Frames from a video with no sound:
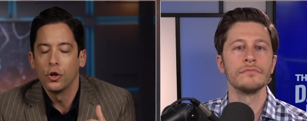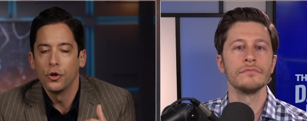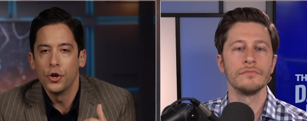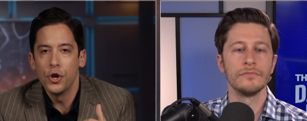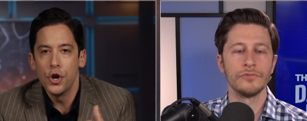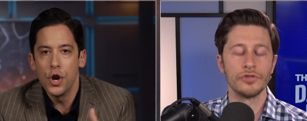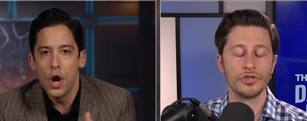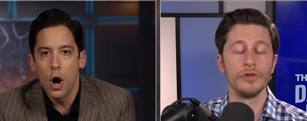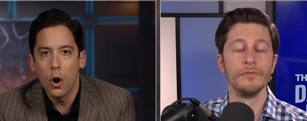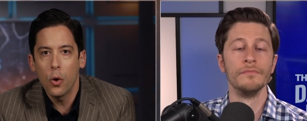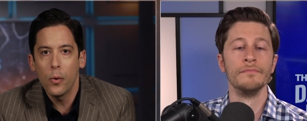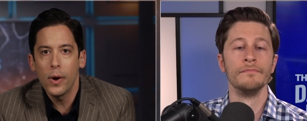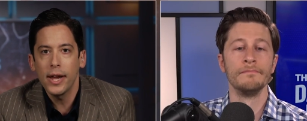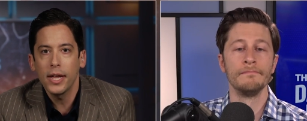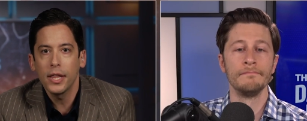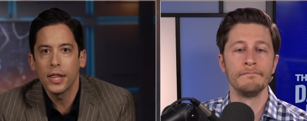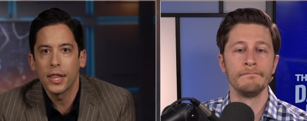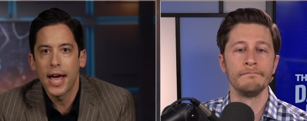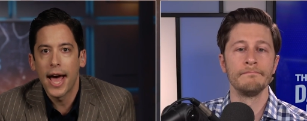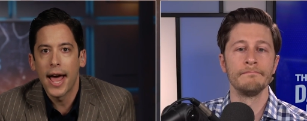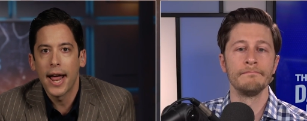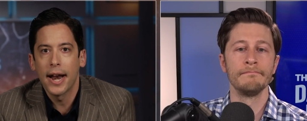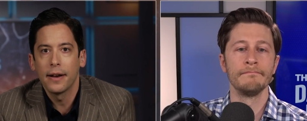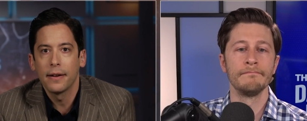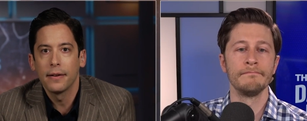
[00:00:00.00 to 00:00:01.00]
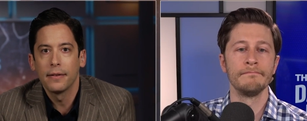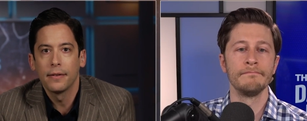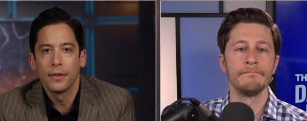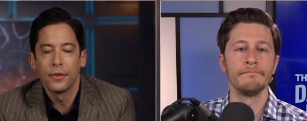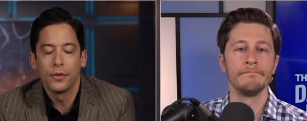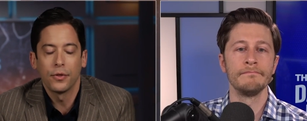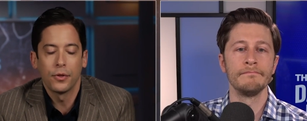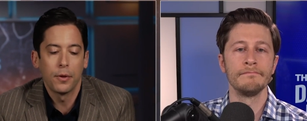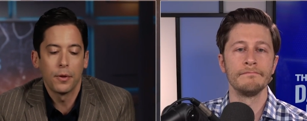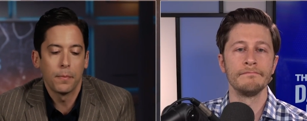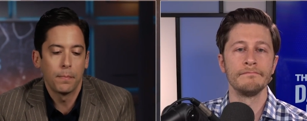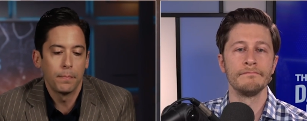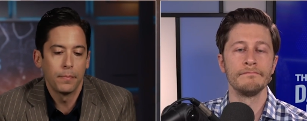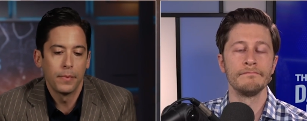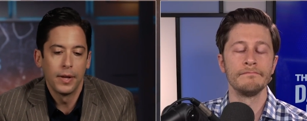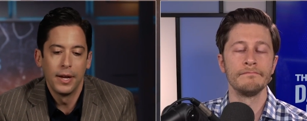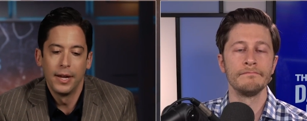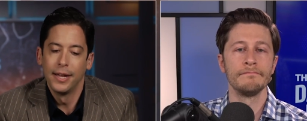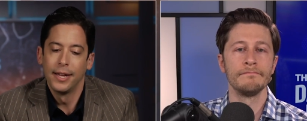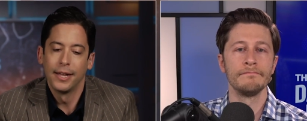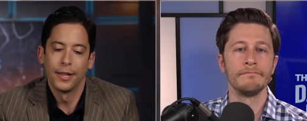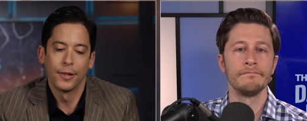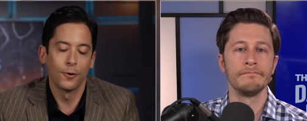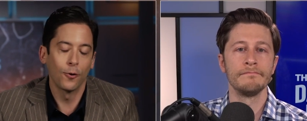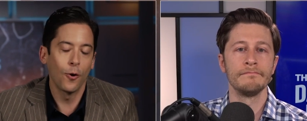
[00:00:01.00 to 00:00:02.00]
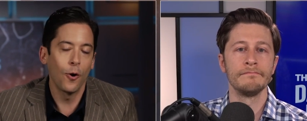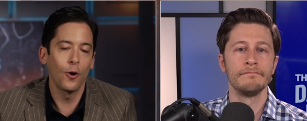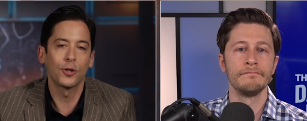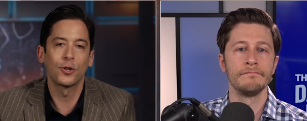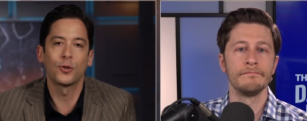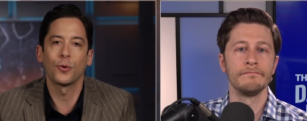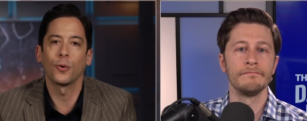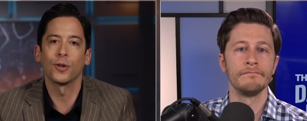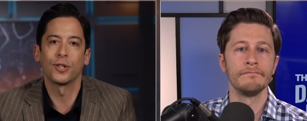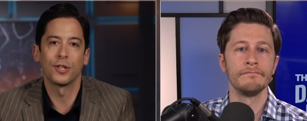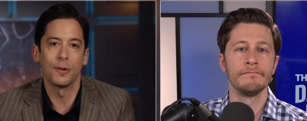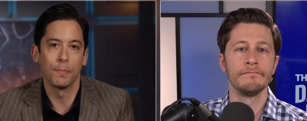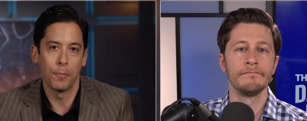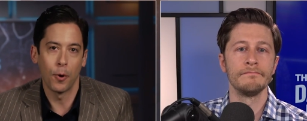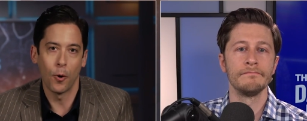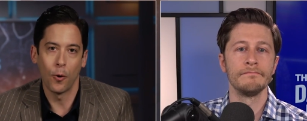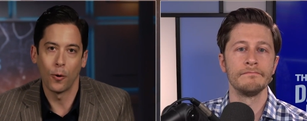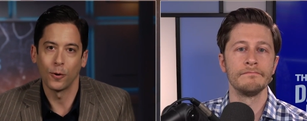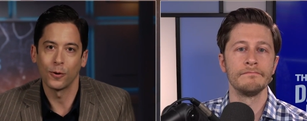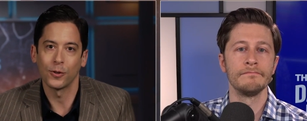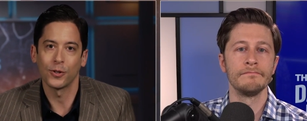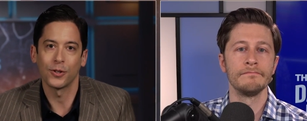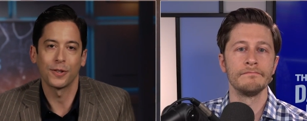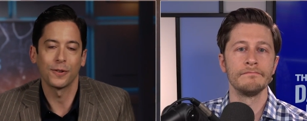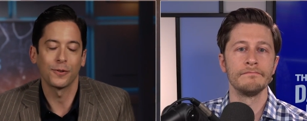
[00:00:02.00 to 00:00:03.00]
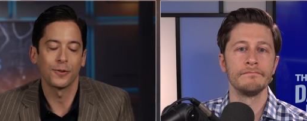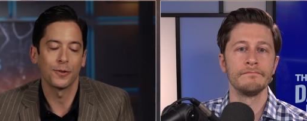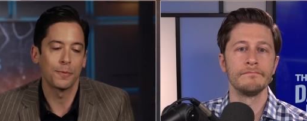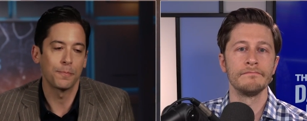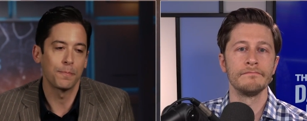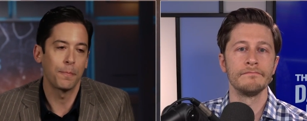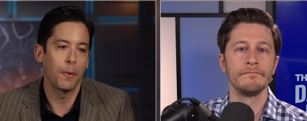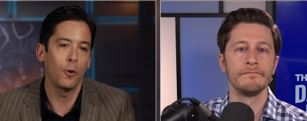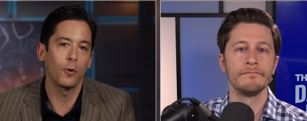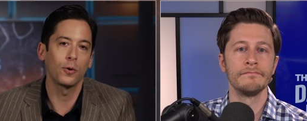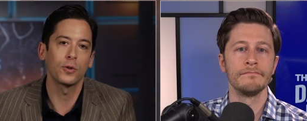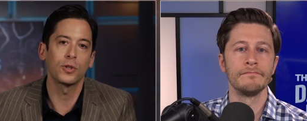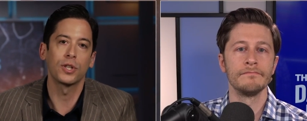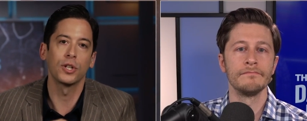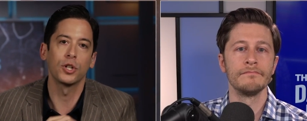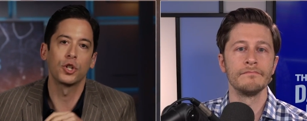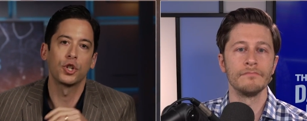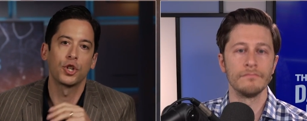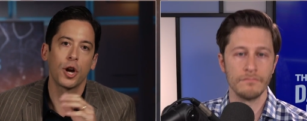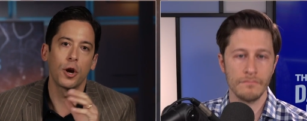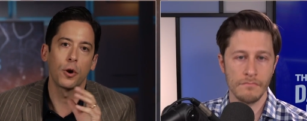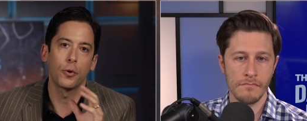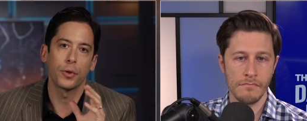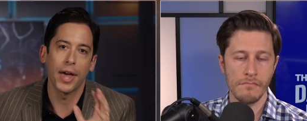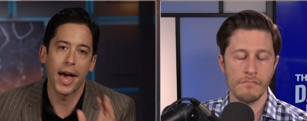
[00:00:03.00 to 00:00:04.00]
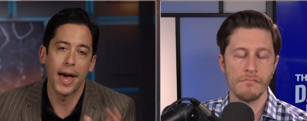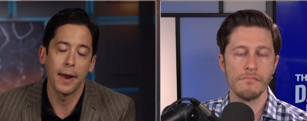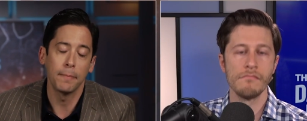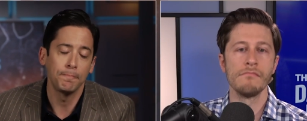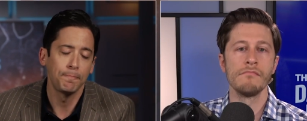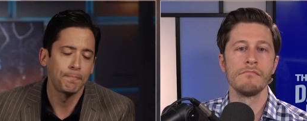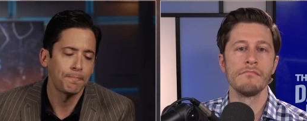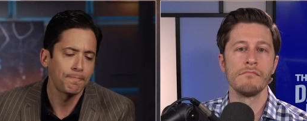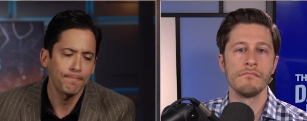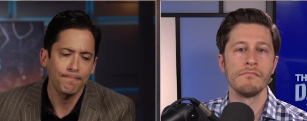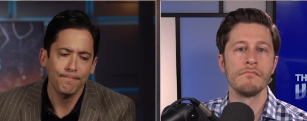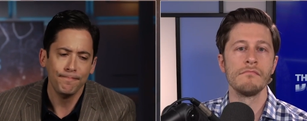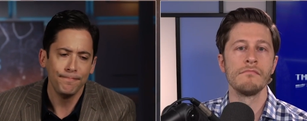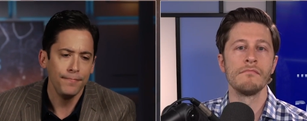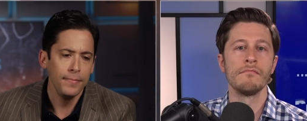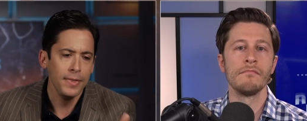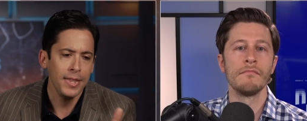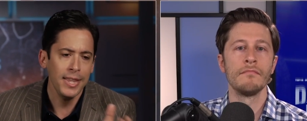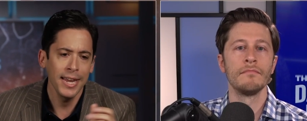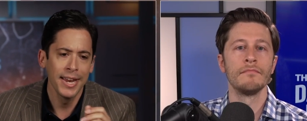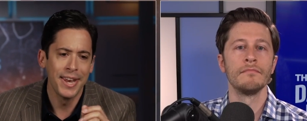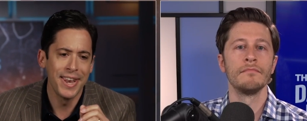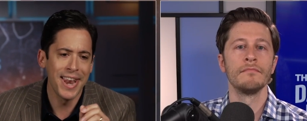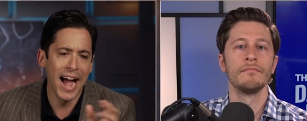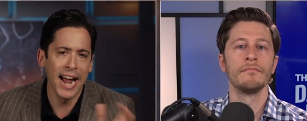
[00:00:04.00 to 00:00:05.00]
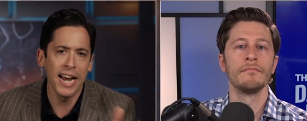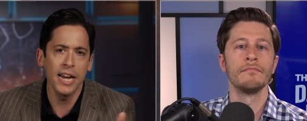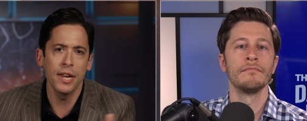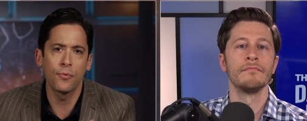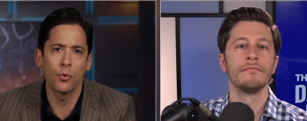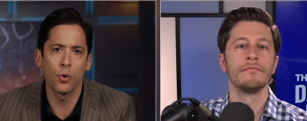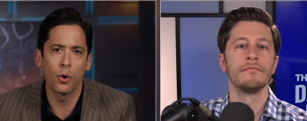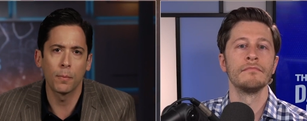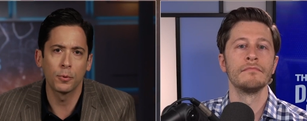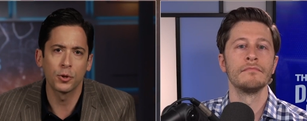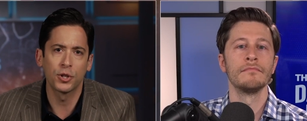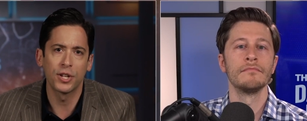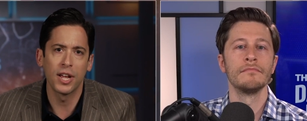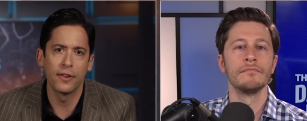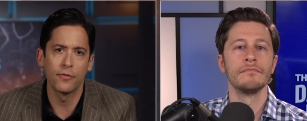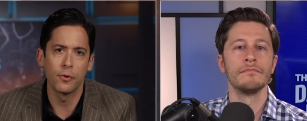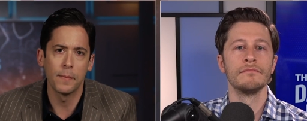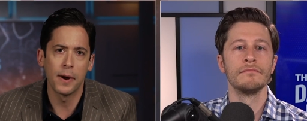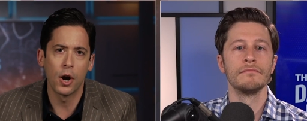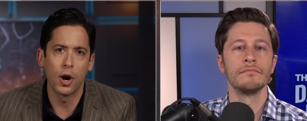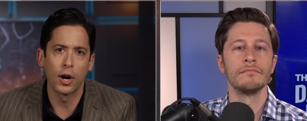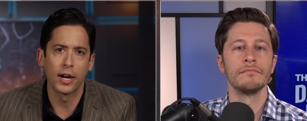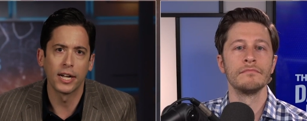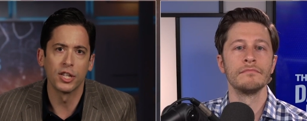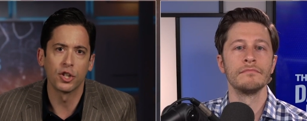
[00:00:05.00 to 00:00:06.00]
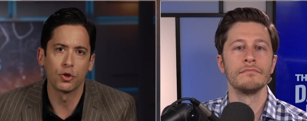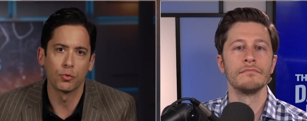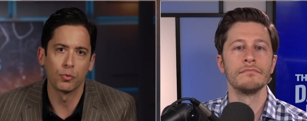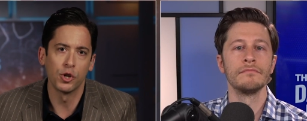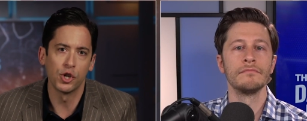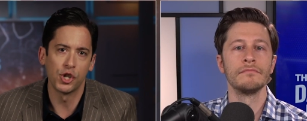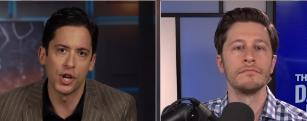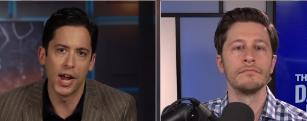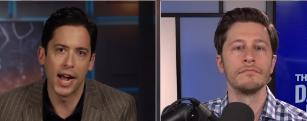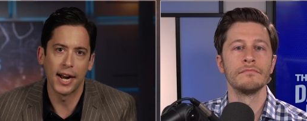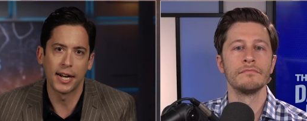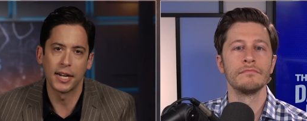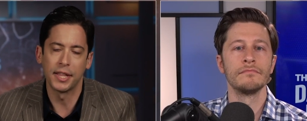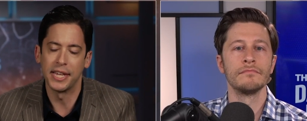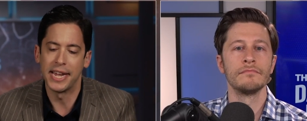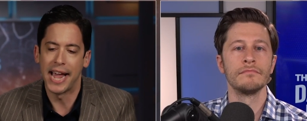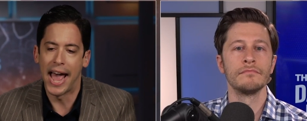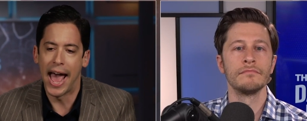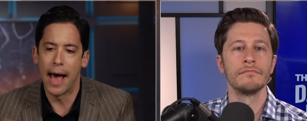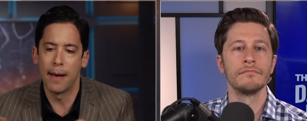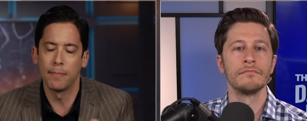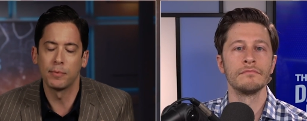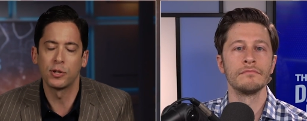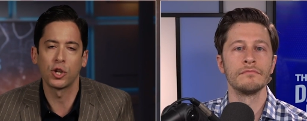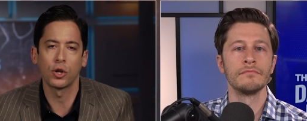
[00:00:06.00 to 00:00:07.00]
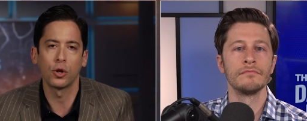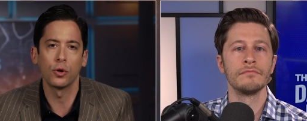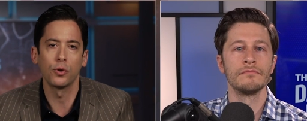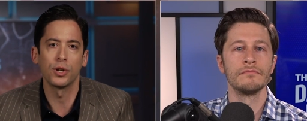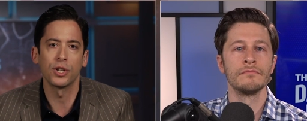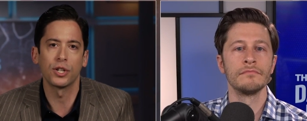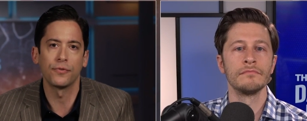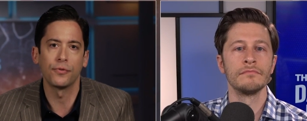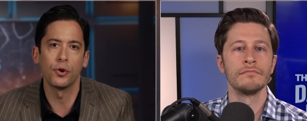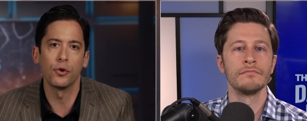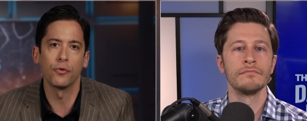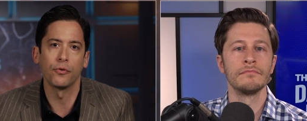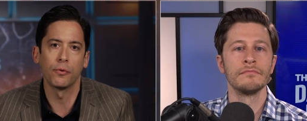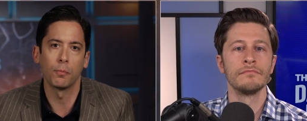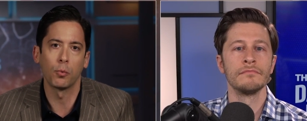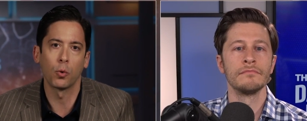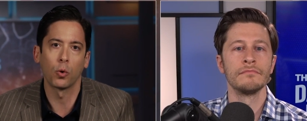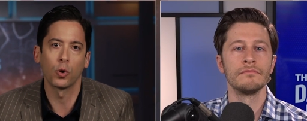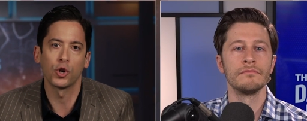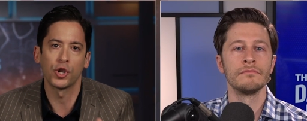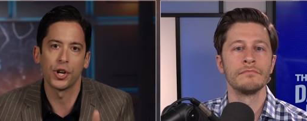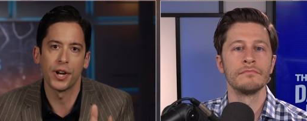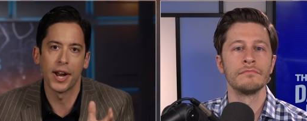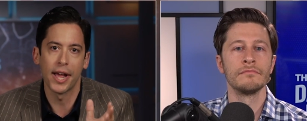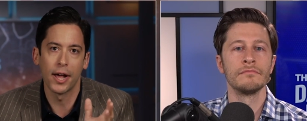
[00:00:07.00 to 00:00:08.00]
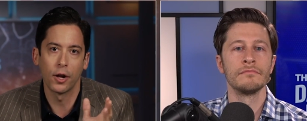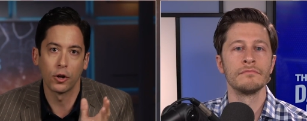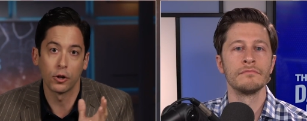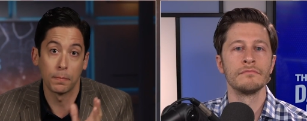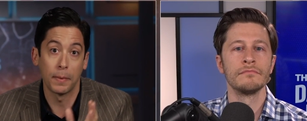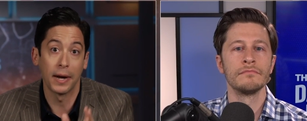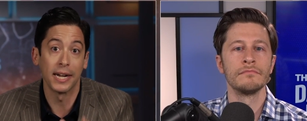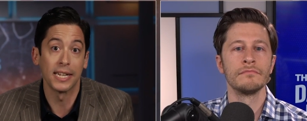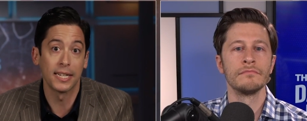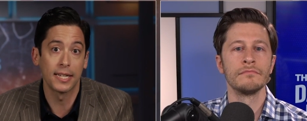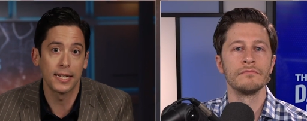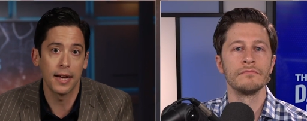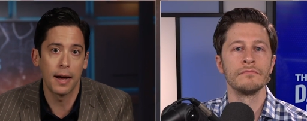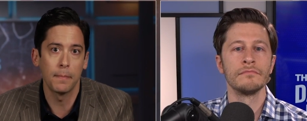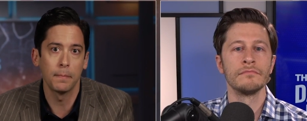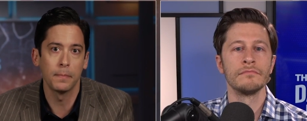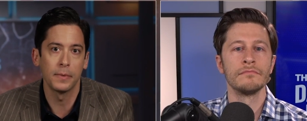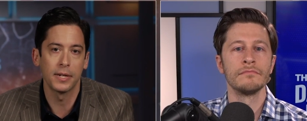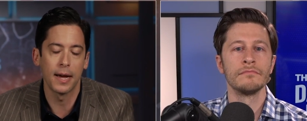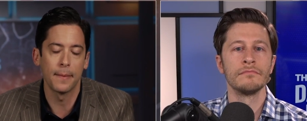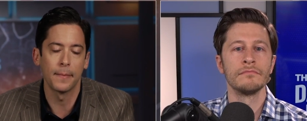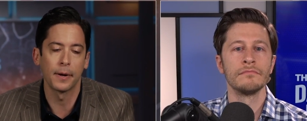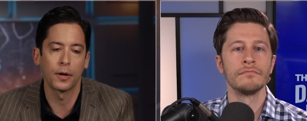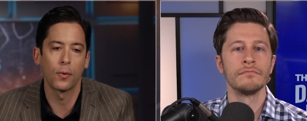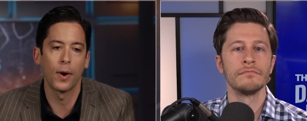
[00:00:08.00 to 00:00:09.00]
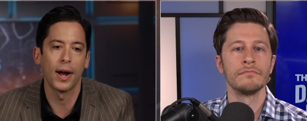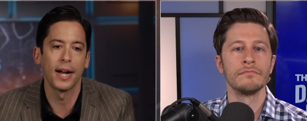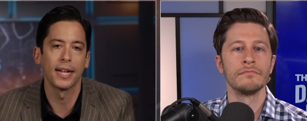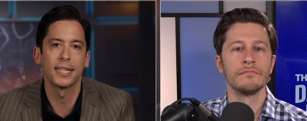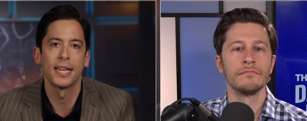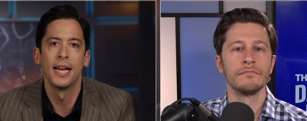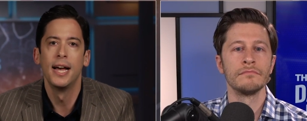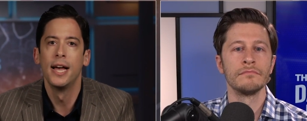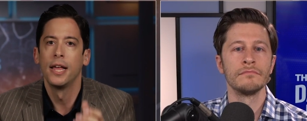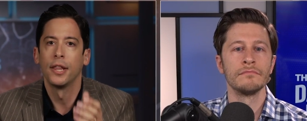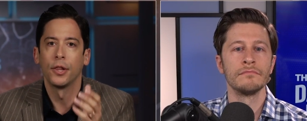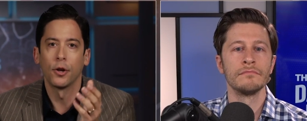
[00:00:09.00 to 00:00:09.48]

Speaker 1: sure. knowing that the there are all sorts of polls. There's polls that show that 94% of Americans reject the absolutist view of abortion held by some Democrats.